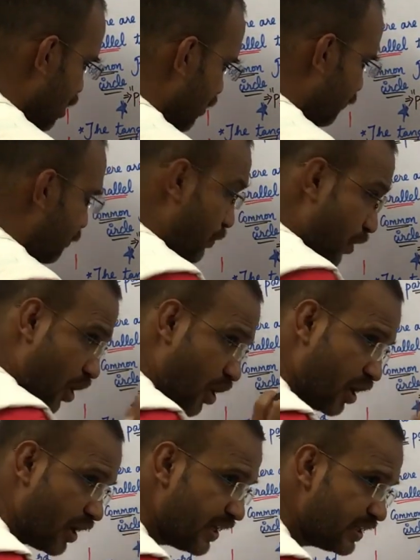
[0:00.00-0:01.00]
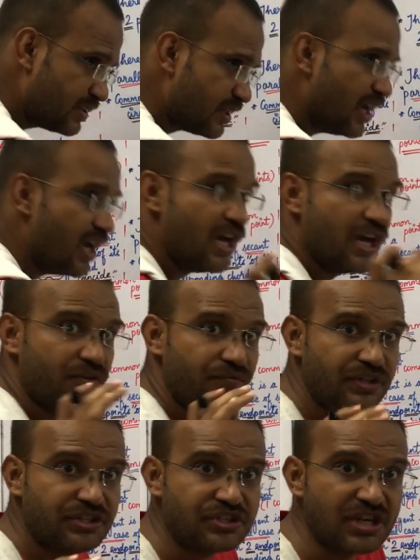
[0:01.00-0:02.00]
of points
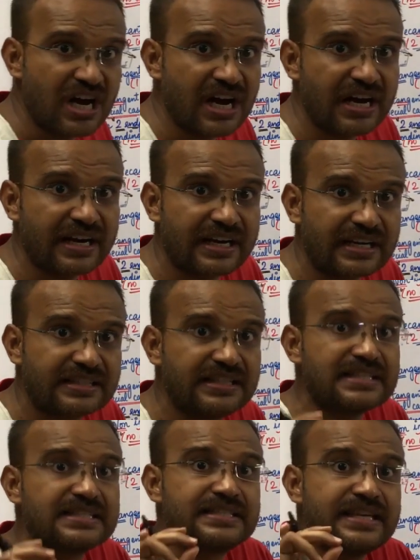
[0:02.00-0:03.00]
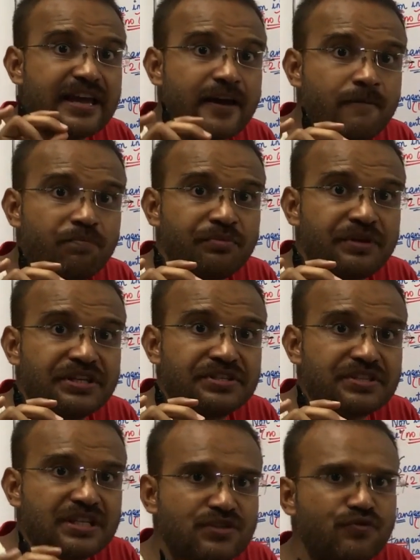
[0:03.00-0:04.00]
which are at the same
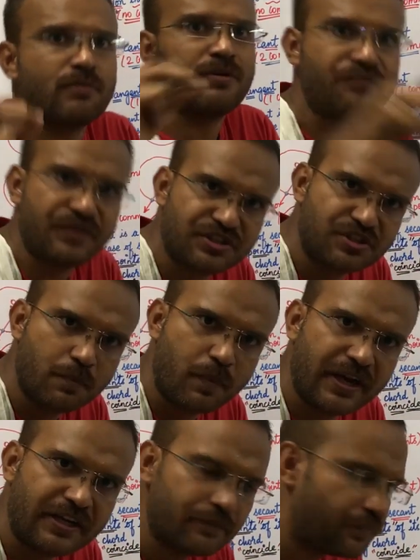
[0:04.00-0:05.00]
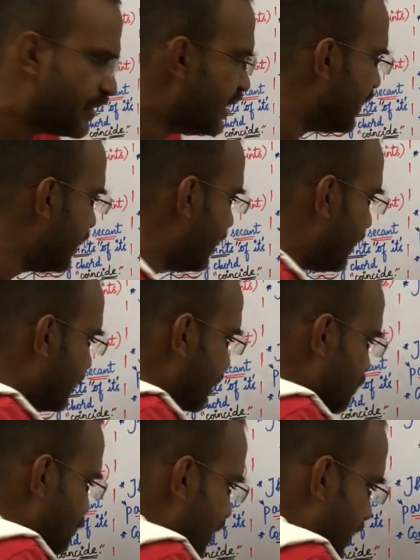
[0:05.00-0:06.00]
distance from a fixed point. Let
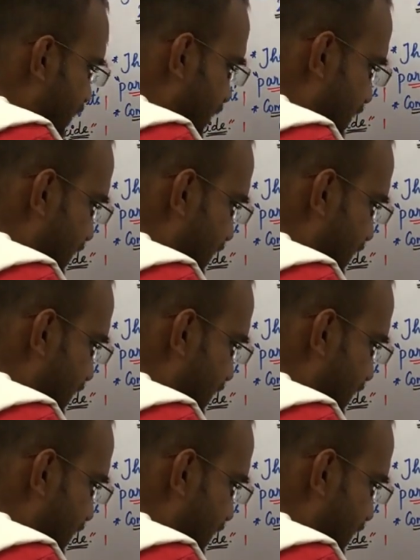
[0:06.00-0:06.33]
us take this